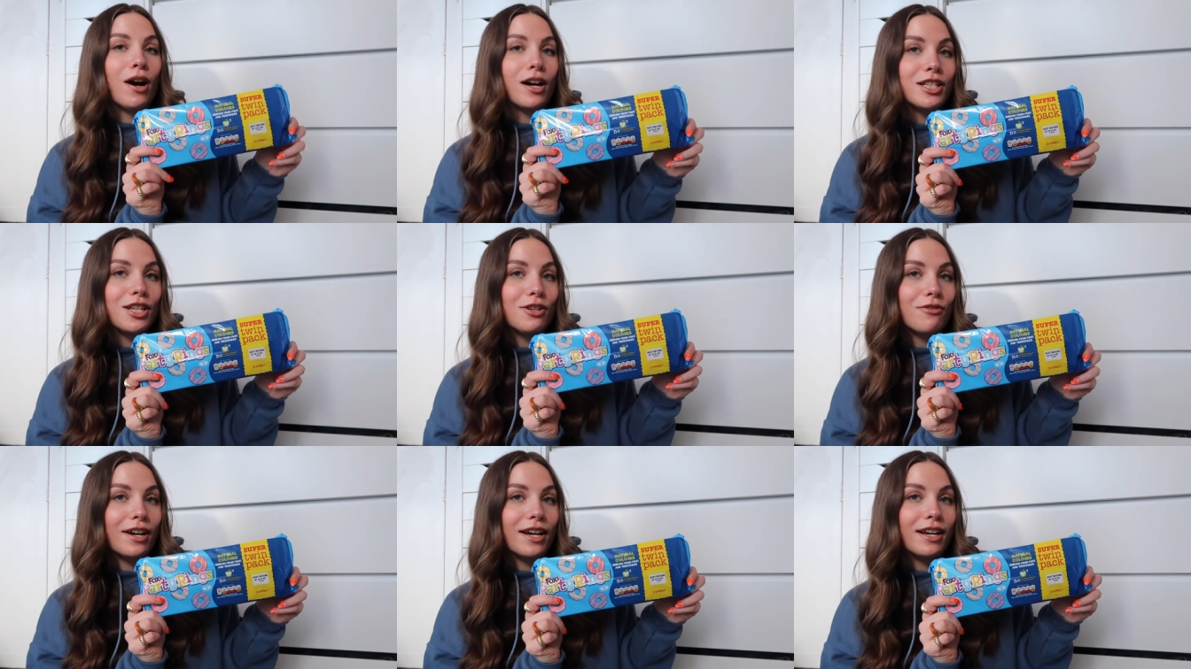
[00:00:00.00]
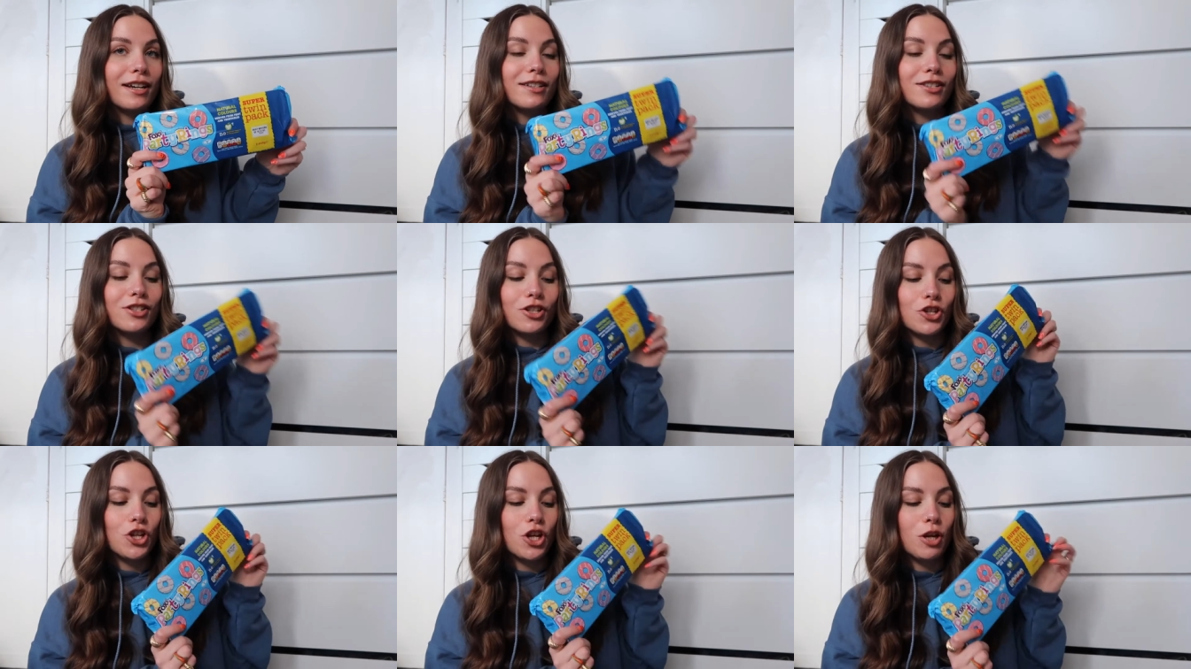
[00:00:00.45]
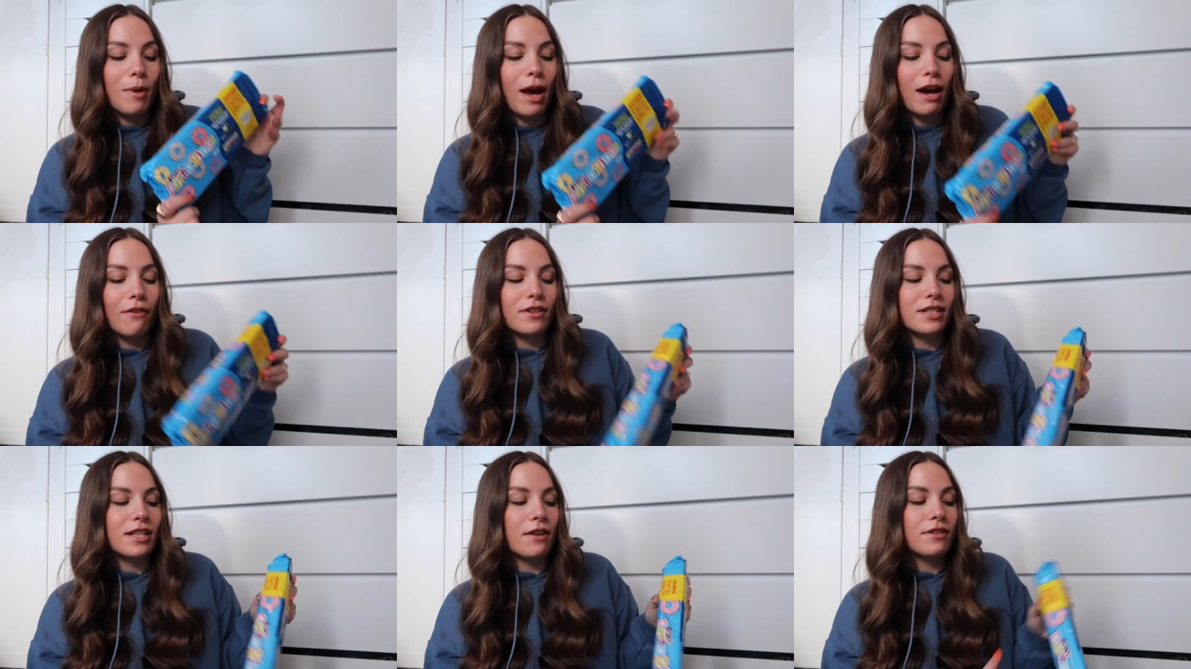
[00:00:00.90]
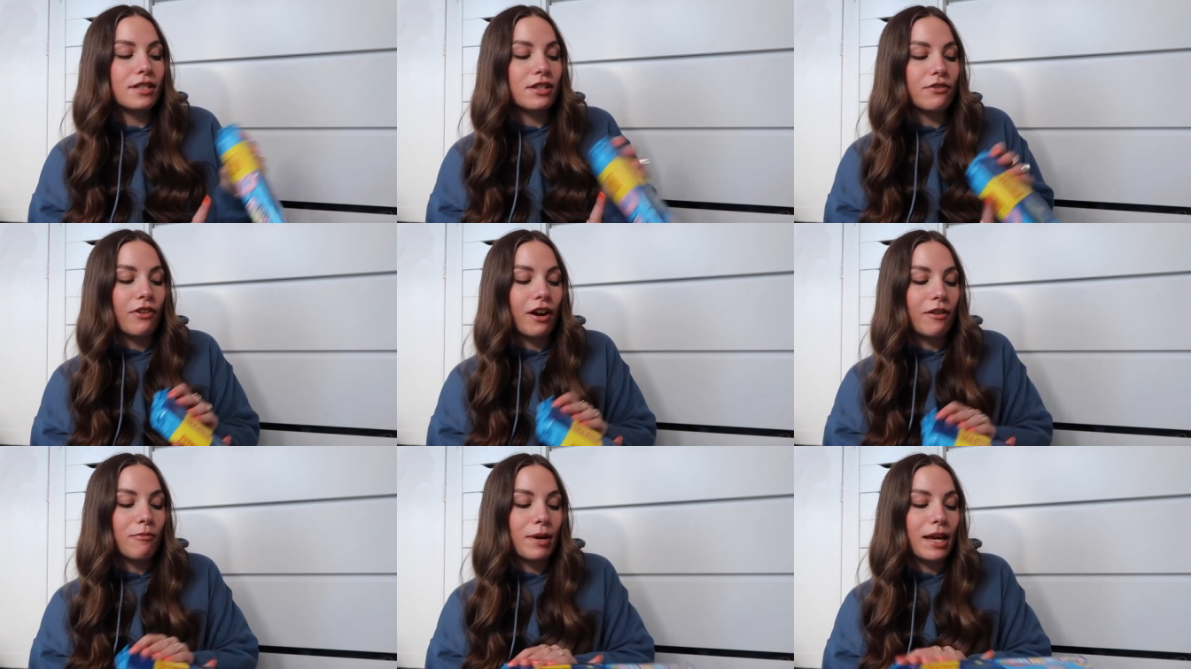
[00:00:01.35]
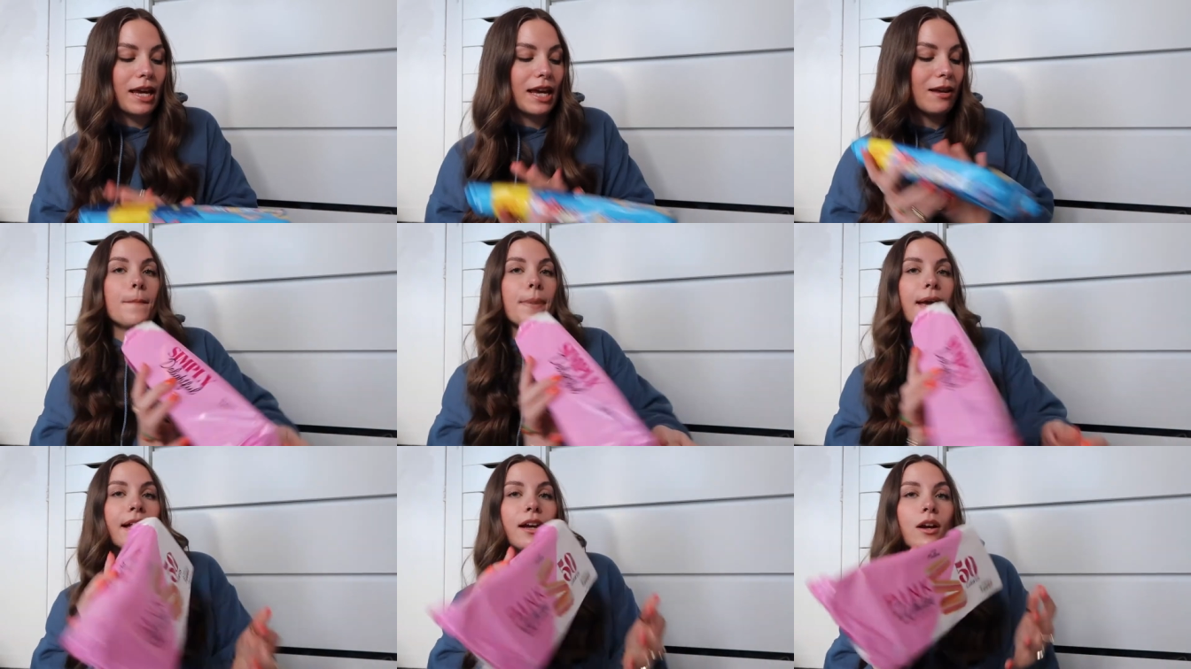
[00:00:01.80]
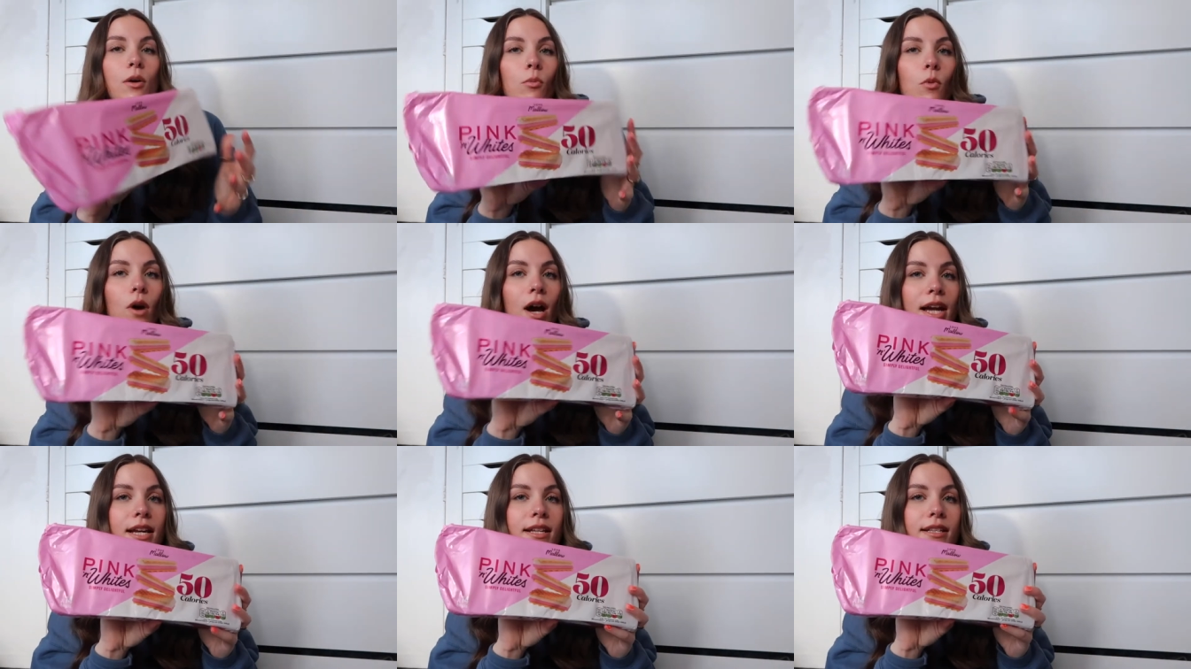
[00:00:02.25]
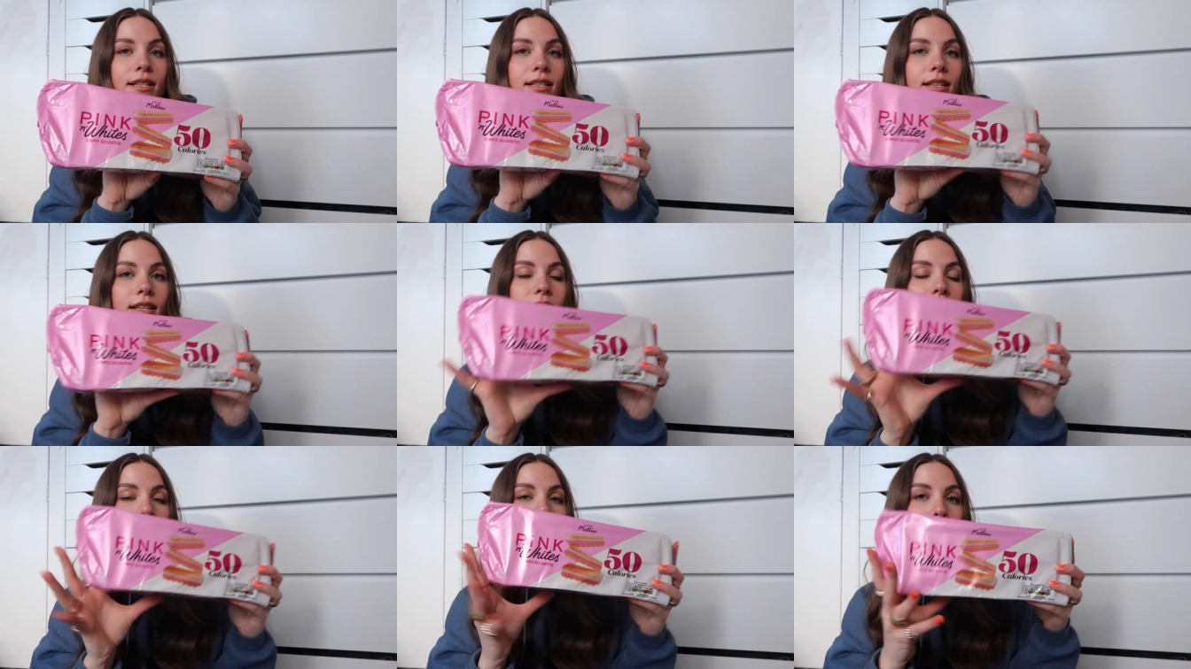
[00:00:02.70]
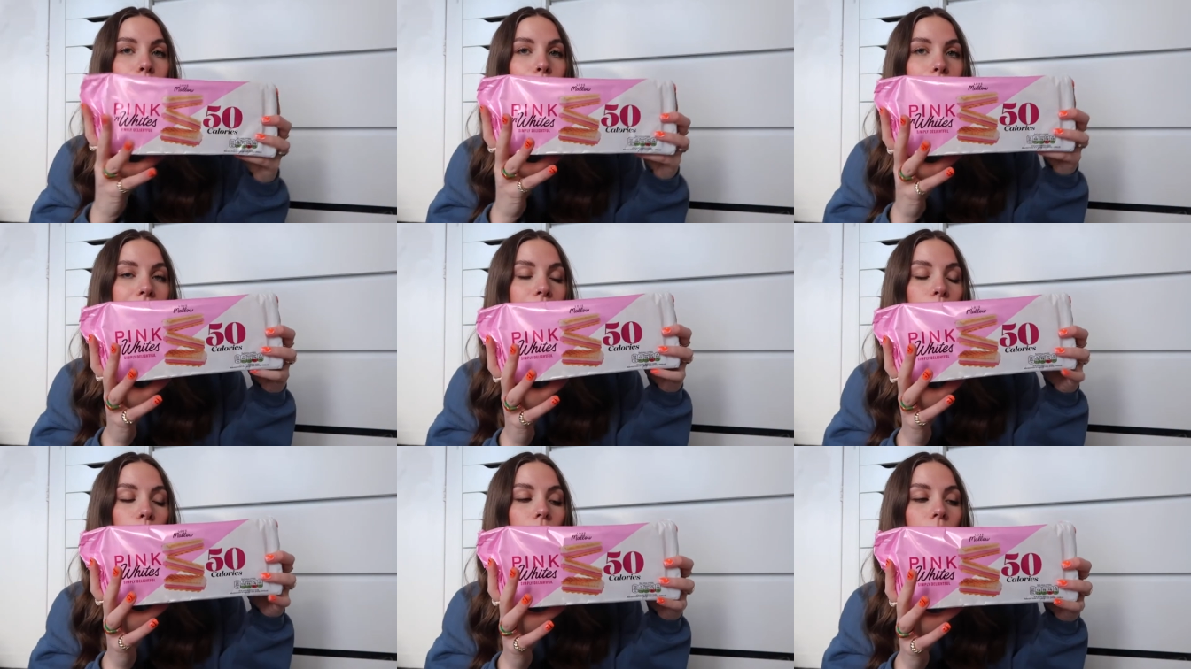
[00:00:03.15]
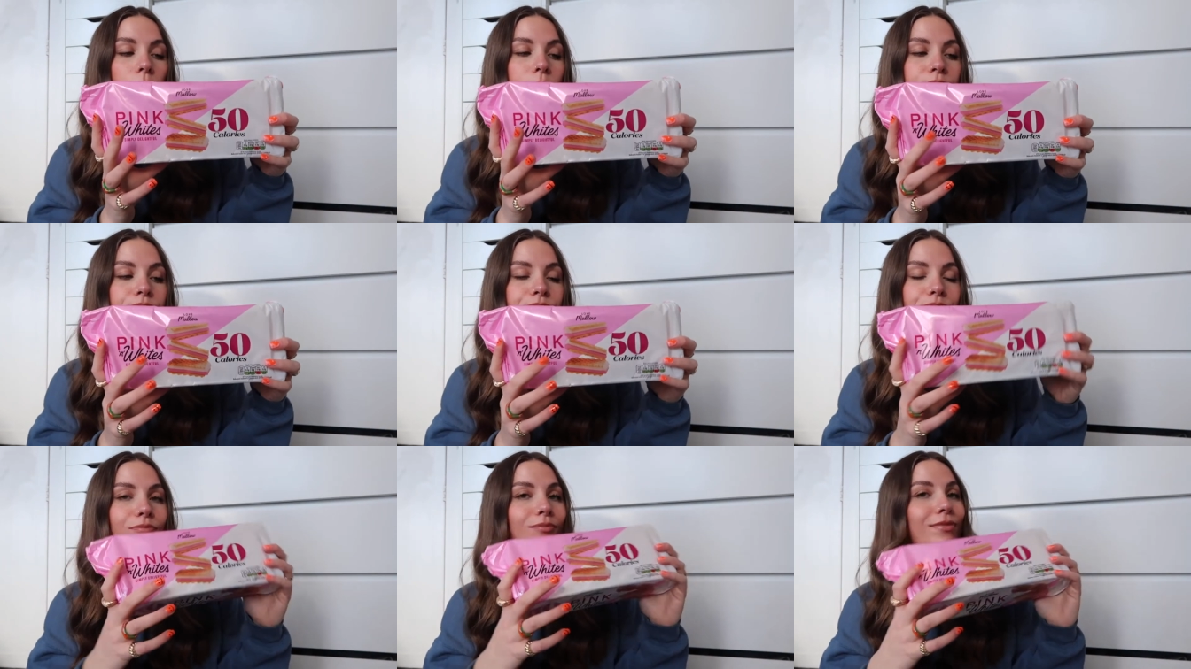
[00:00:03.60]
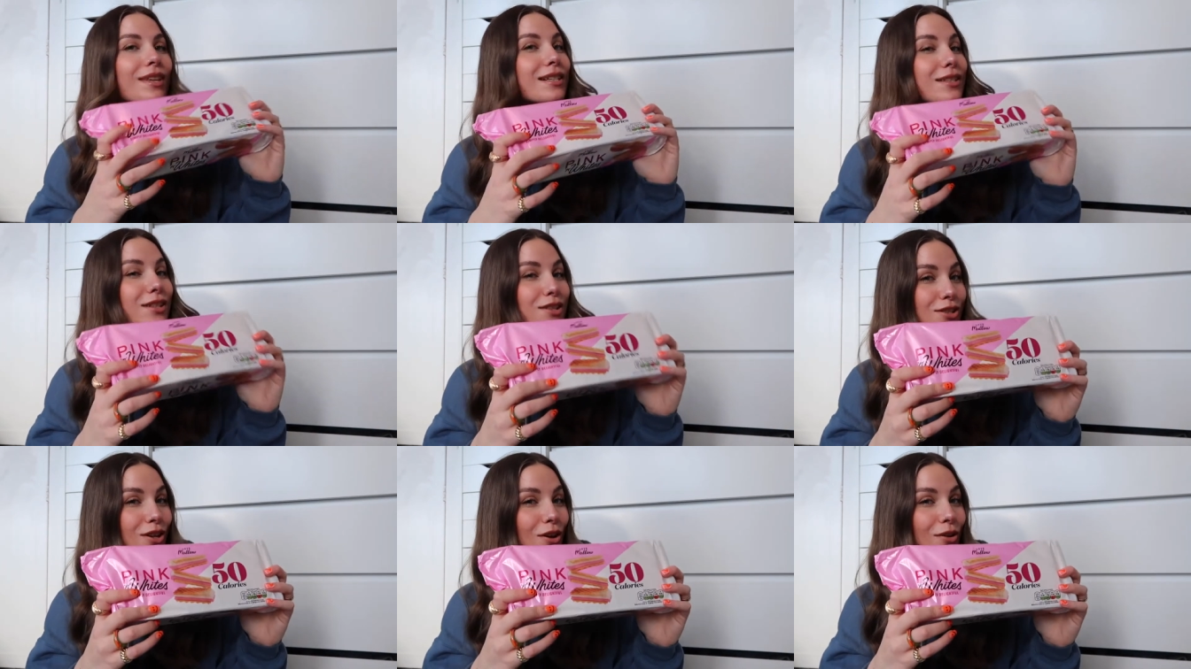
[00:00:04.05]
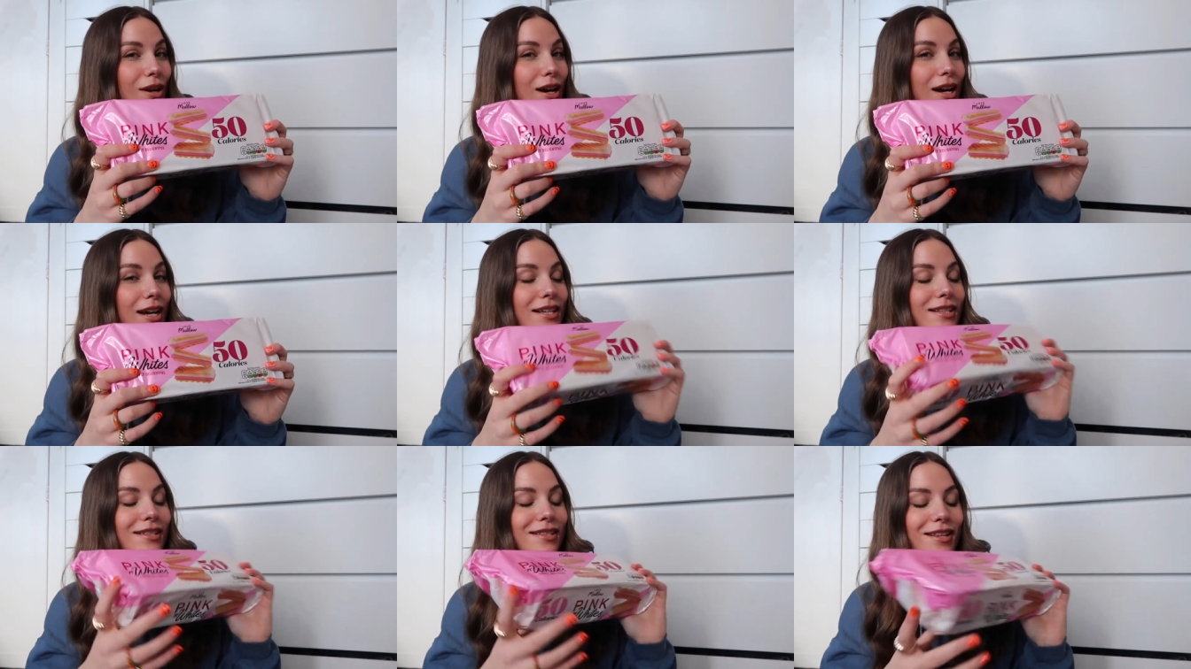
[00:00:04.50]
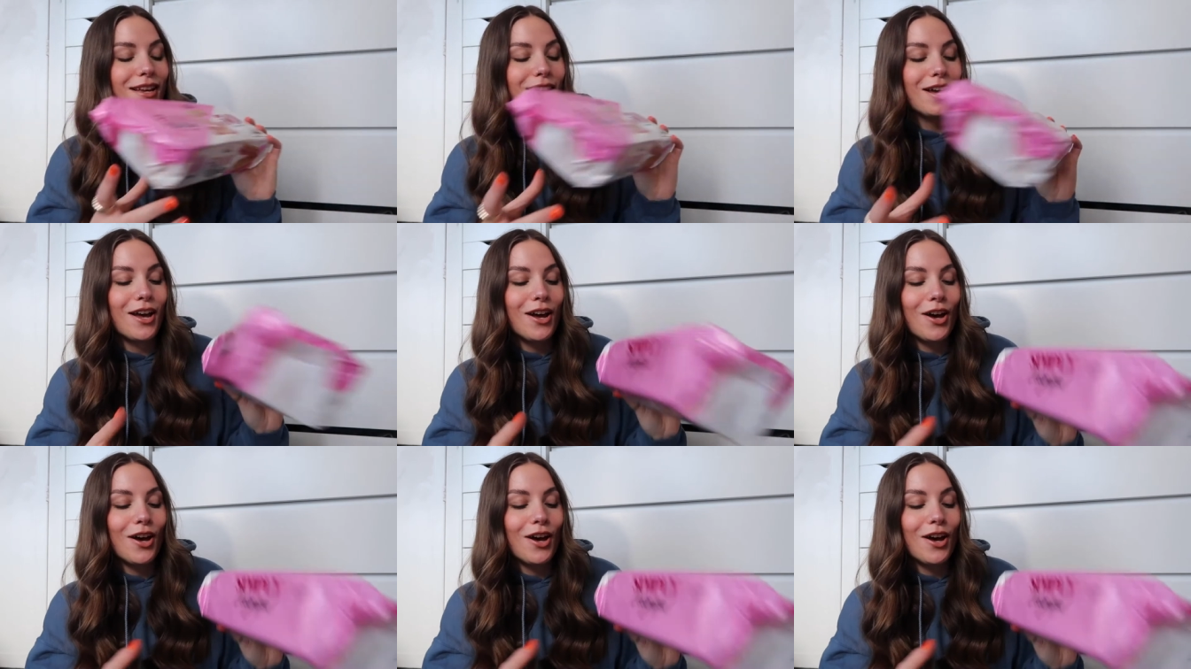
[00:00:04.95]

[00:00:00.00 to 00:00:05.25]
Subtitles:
Party rings, 2 packs of 75p. Pink and white, this is a big one. These are so nice.